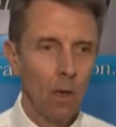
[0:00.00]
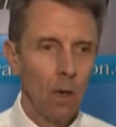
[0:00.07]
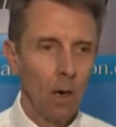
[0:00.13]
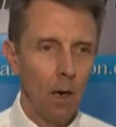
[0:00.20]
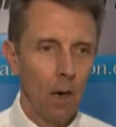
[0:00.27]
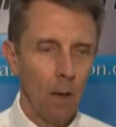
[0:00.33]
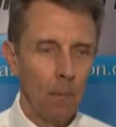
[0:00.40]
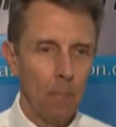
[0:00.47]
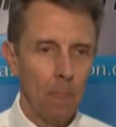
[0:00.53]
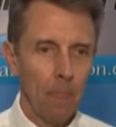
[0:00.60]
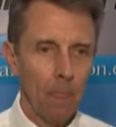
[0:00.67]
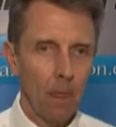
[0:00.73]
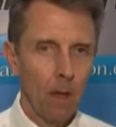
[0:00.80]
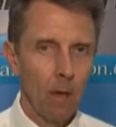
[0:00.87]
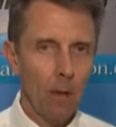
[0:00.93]

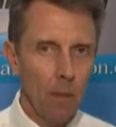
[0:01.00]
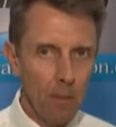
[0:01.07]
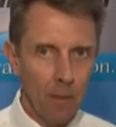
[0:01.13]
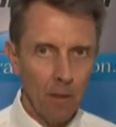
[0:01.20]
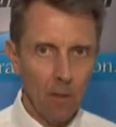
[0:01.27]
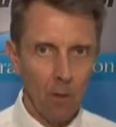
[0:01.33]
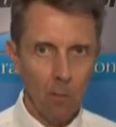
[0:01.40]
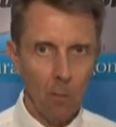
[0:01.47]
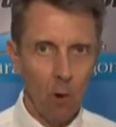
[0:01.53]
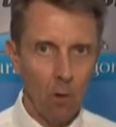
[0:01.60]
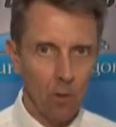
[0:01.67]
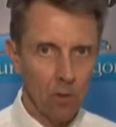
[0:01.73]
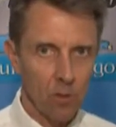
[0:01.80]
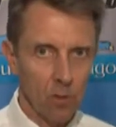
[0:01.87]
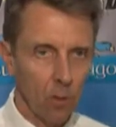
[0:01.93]
Another thing that the
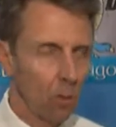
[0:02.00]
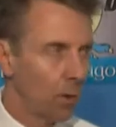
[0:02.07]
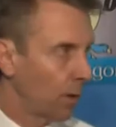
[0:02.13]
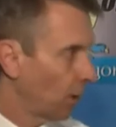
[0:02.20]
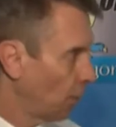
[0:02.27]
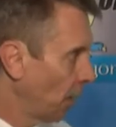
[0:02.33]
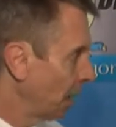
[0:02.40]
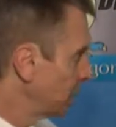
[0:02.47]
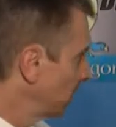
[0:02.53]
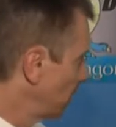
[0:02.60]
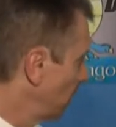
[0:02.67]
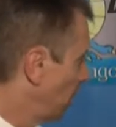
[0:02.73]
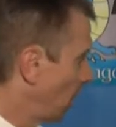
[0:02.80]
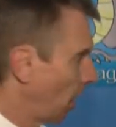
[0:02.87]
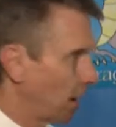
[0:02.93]
brokers do when they're
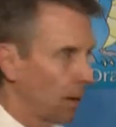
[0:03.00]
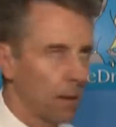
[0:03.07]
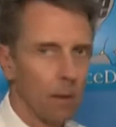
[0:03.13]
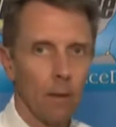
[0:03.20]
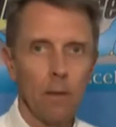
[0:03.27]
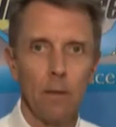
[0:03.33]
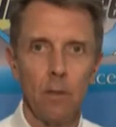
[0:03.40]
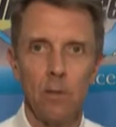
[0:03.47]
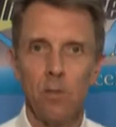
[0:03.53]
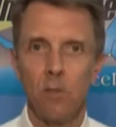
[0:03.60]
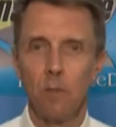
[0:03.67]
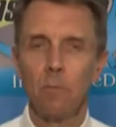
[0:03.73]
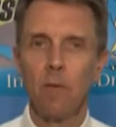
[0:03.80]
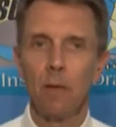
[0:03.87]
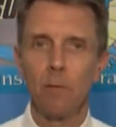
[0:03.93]
racing to market is
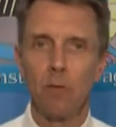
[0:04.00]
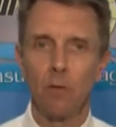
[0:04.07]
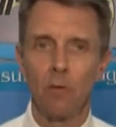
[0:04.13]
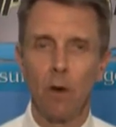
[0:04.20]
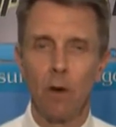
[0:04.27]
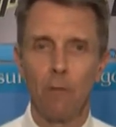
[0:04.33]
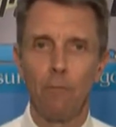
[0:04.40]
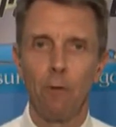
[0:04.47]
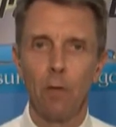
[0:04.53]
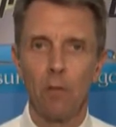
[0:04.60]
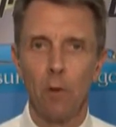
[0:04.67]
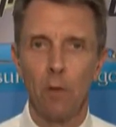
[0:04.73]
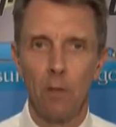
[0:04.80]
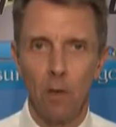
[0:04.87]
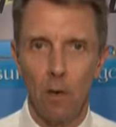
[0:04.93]
sometimes they're trying to
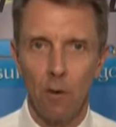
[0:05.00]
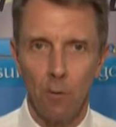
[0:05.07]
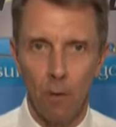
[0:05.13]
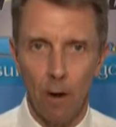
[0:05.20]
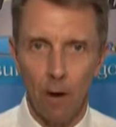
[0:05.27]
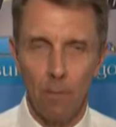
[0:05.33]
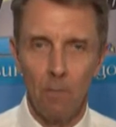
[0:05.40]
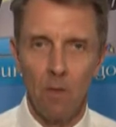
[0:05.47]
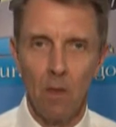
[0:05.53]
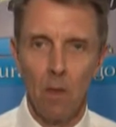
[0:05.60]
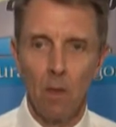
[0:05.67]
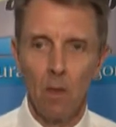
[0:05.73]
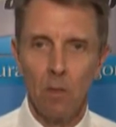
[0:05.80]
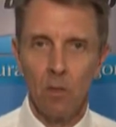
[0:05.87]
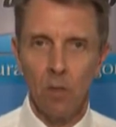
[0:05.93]
frustrate the underwriter.
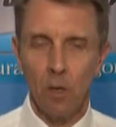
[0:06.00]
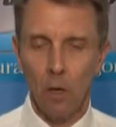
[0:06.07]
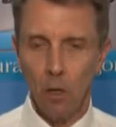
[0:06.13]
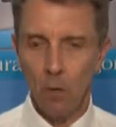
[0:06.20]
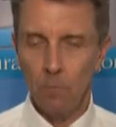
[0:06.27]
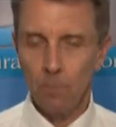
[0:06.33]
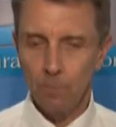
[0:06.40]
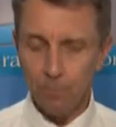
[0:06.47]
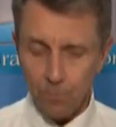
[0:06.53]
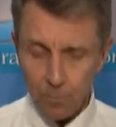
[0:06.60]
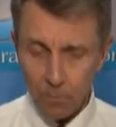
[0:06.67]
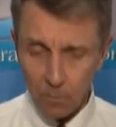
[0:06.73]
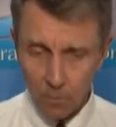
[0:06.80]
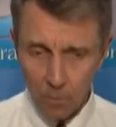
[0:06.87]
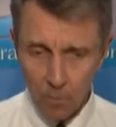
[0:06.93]
So
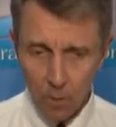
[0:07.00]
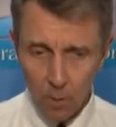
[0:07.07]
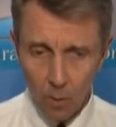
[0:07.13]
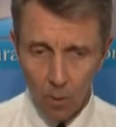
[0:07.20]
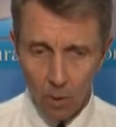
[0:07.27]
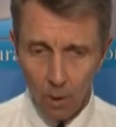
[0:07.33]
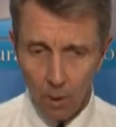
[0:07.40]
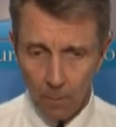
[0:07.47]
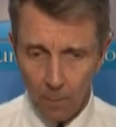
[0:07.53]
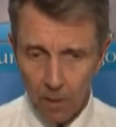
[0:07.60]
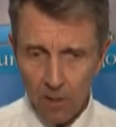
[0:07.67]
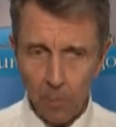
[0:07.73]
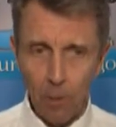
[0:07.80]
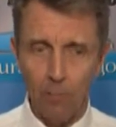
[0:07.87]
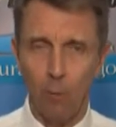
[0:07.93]
I
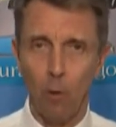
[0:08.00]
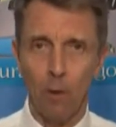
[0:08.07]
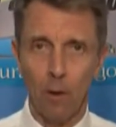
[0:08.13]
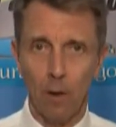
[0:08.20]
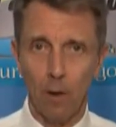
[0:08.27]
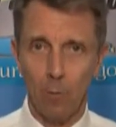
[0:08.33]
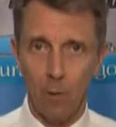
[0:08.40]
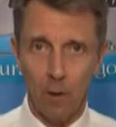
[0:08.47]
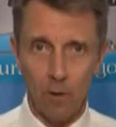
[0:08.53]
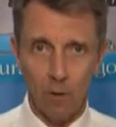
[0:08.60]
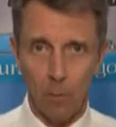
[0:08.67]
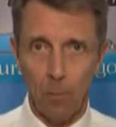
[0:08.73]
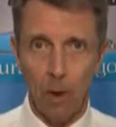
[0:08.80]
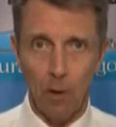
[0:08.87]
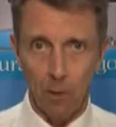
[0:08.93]
mentioned before that
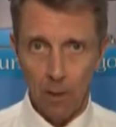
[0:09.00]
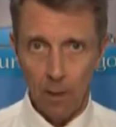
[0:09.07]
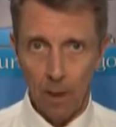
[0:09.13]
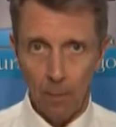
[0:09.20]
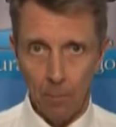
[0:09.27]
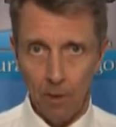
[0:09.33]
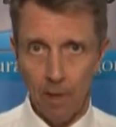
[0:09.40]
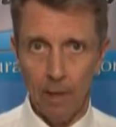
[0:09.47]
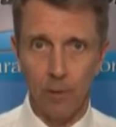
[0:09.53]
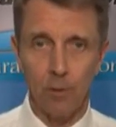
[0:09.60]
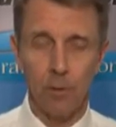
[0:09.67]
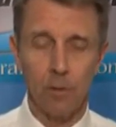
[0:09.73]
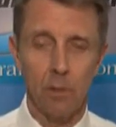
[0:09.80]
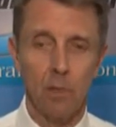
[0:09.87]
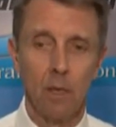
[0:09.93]
underwriters are buried in
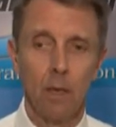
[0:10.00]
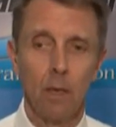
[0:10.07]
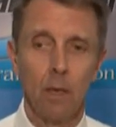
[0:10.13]
applications.